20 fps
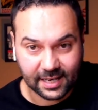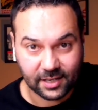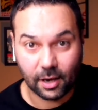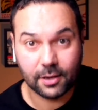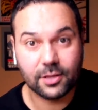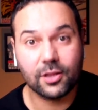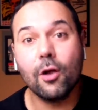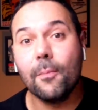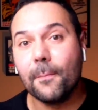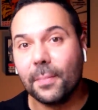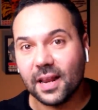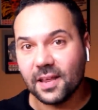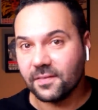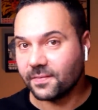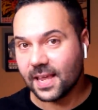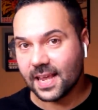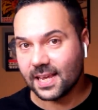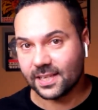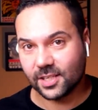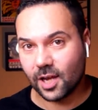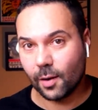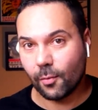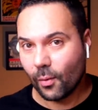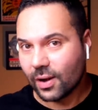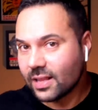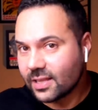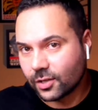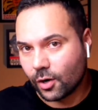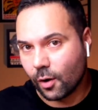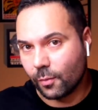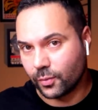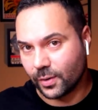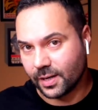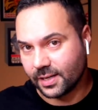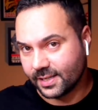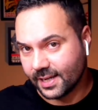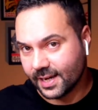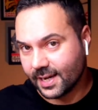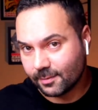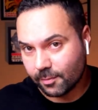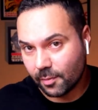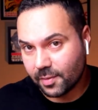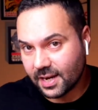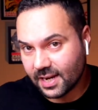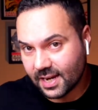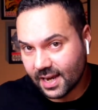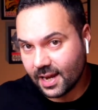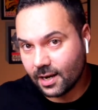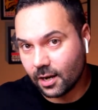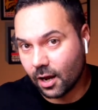I don't believe Keir Starmer went to COP26. Maybe he did.